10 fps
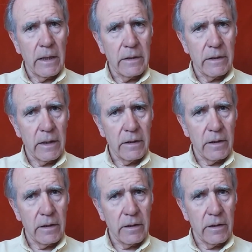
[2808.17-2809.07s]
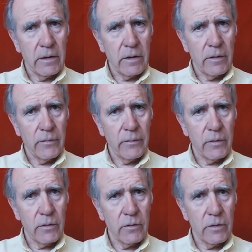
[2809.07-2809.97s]
and that it enough
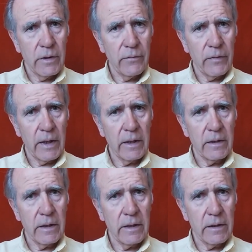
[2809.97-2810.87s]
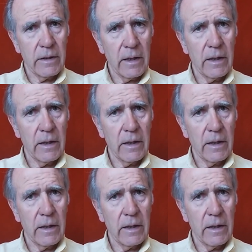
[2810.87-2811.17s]
to define it